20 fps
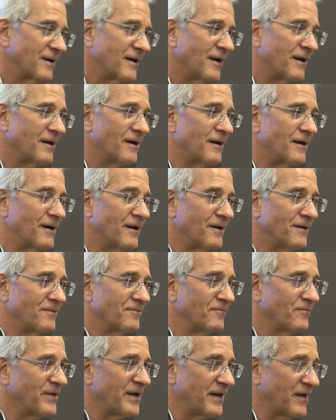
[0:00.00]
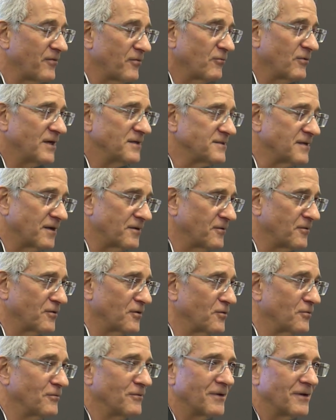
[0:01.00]
Uh, but otherwise, I don't
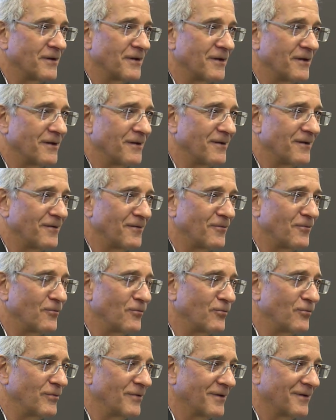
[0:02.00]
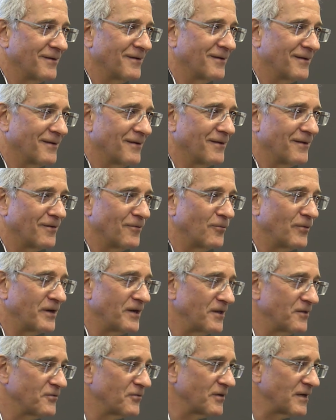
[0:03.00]
know. Uh, uh we
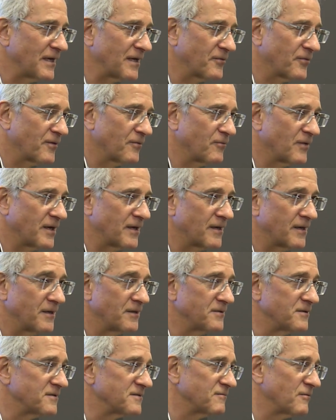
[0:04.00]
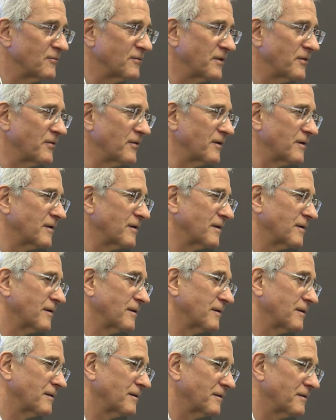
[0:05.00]
need to elect the right leaders, for one thing.
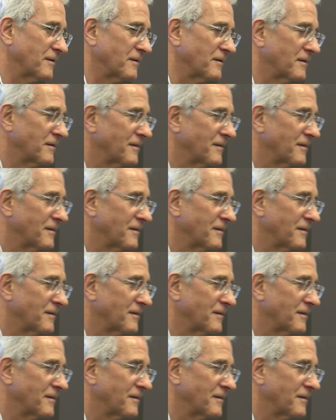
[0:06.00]
Uh.